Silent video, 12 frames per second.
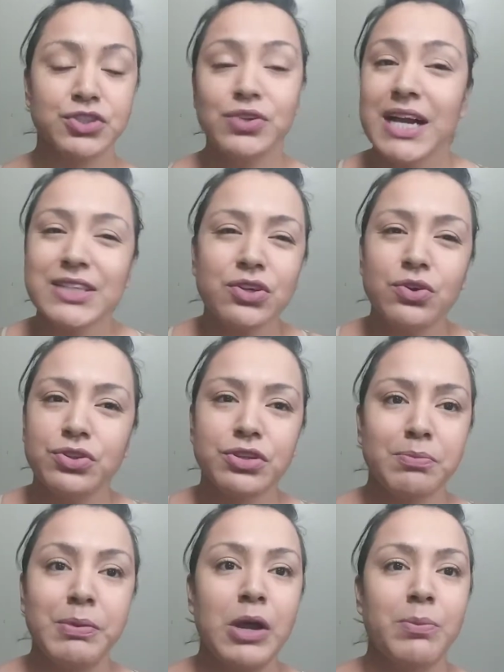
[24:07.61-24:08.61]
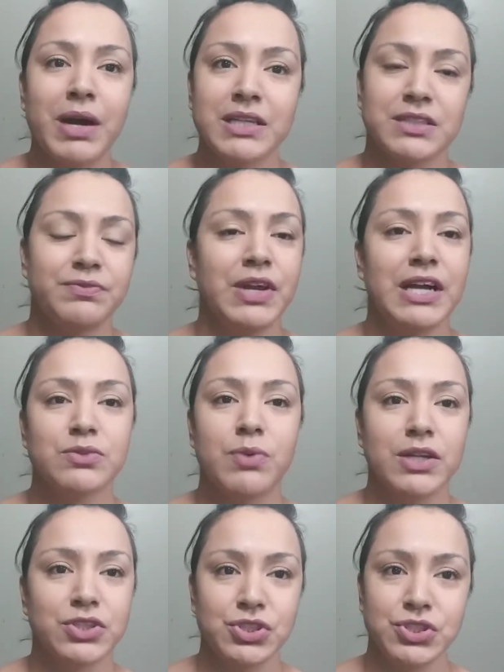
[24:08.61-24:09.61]
You guys can go through the PO box if you guys
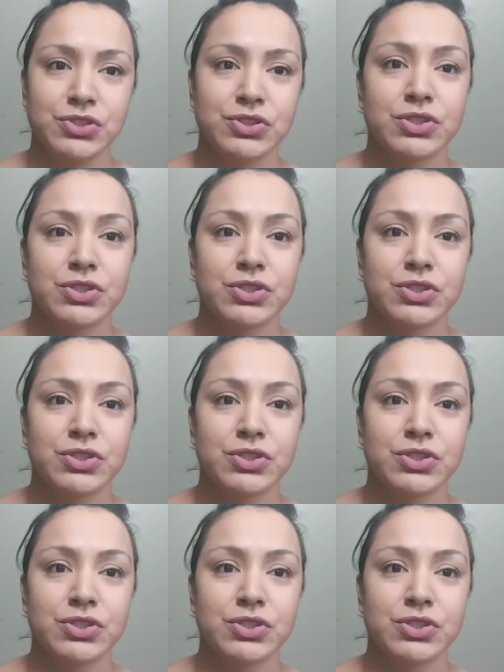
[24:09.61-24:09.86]
wanted to.